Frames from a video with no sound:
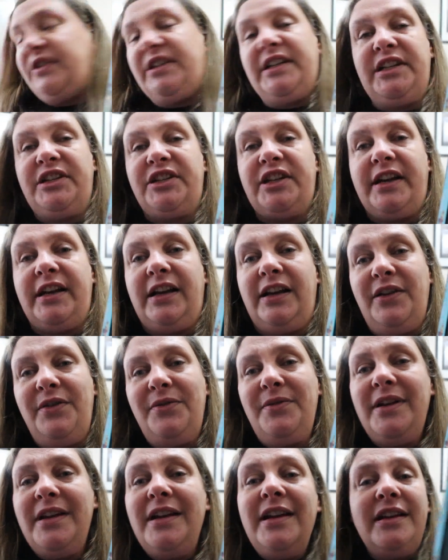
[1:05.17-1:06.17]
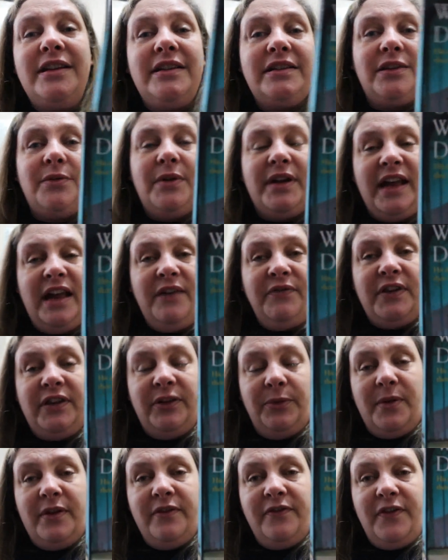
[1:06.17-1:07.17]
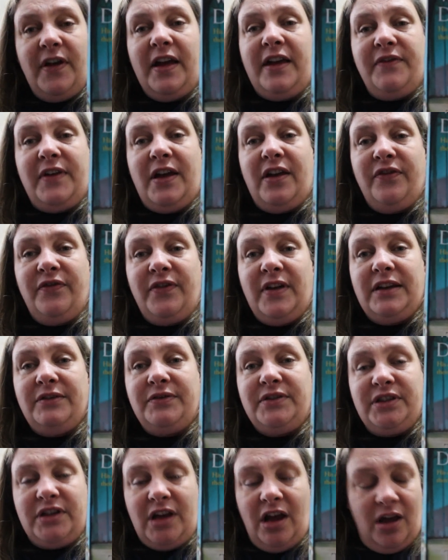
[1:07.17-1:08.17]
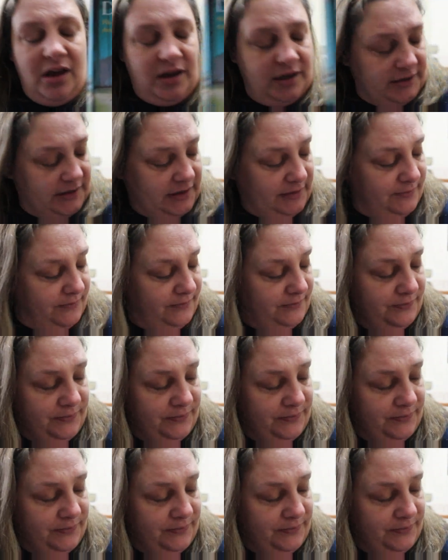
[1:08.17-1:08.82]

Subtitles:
T.J. Clune. So I gave this one 5 out of 5 stars.